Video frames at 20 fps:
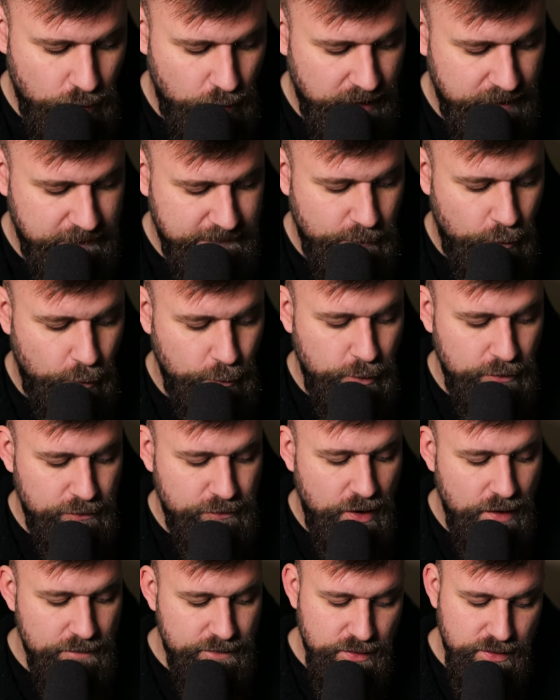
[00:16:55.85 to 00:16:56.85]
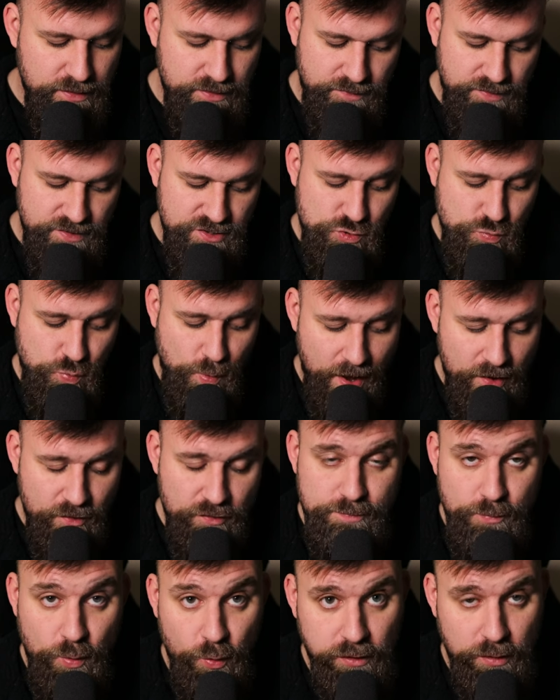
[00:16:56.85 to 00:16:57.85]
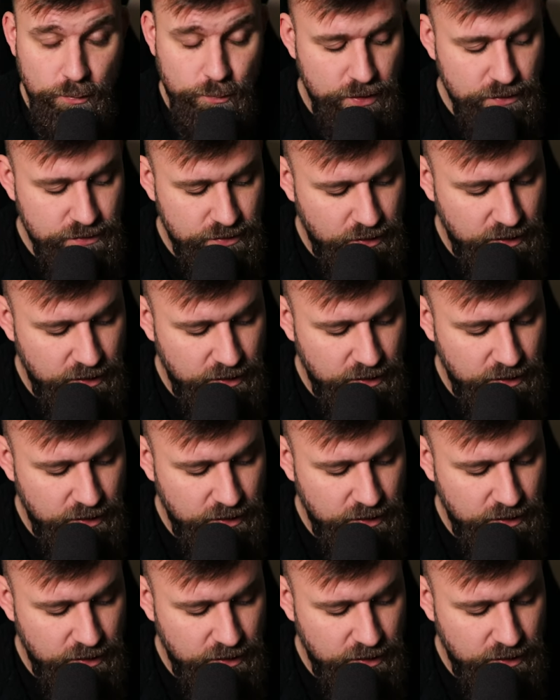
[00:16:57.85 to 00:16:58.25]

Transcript: On a 4 to a 5, the unit suffers 12 mortal wounds.